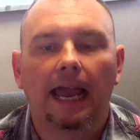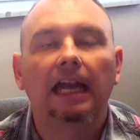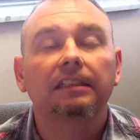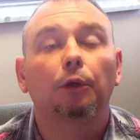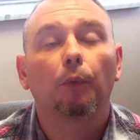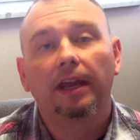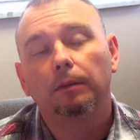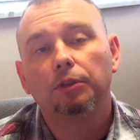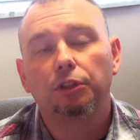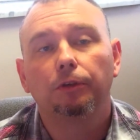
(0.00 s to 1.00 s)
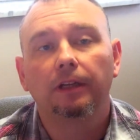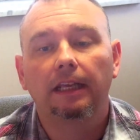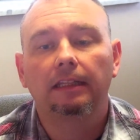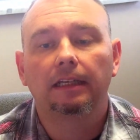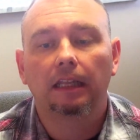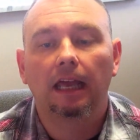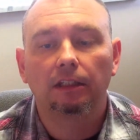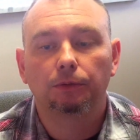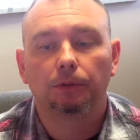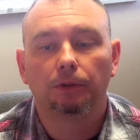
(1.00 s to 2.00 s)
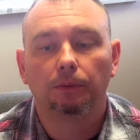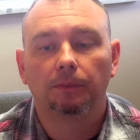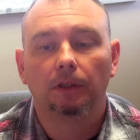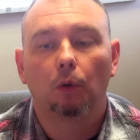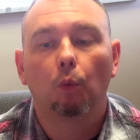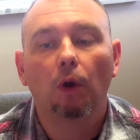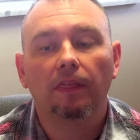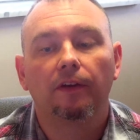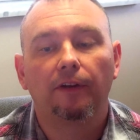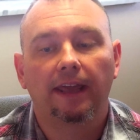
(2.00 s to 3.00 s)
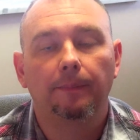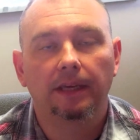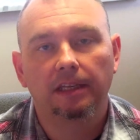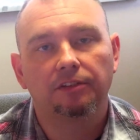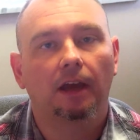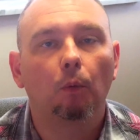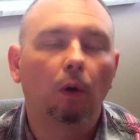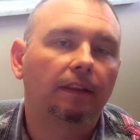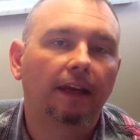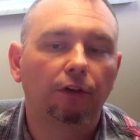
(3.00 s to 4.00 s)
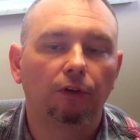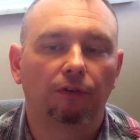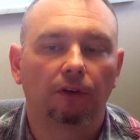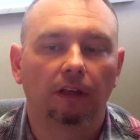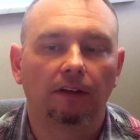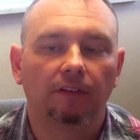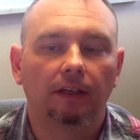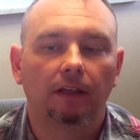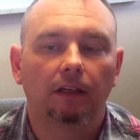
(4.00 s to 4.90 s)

Ask a random student in the classroom what their name is and what they do for a living.